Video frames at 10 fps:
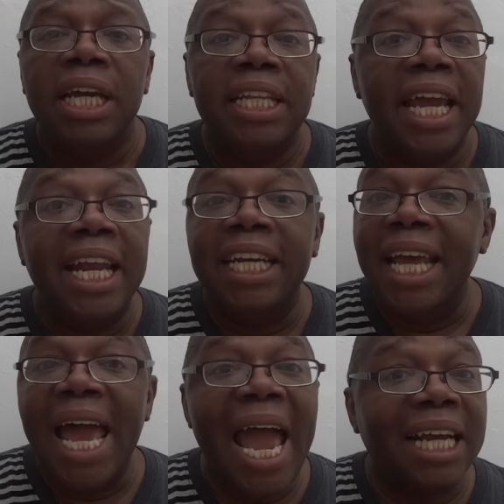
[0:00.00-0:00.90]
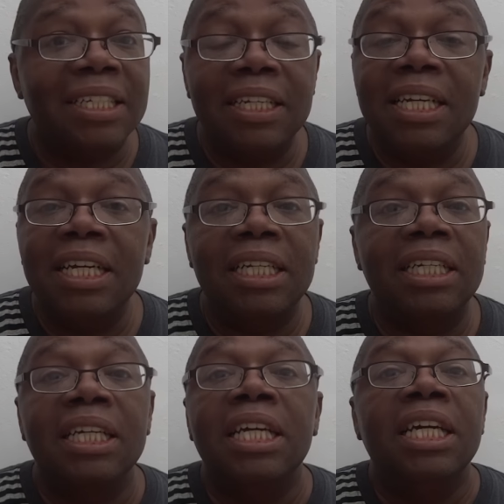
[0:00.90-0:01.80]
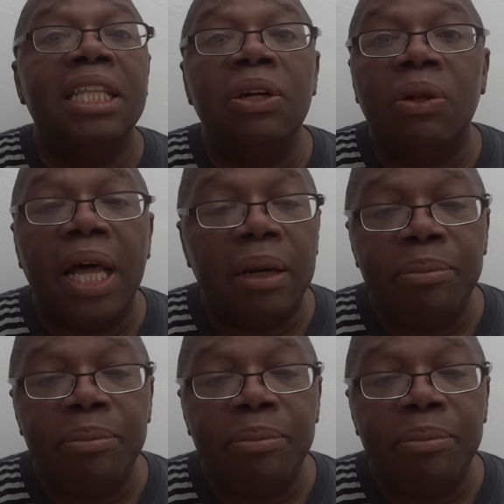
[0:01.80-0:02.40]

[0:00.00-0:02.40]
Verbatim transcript: They had an accident and they owe a lot of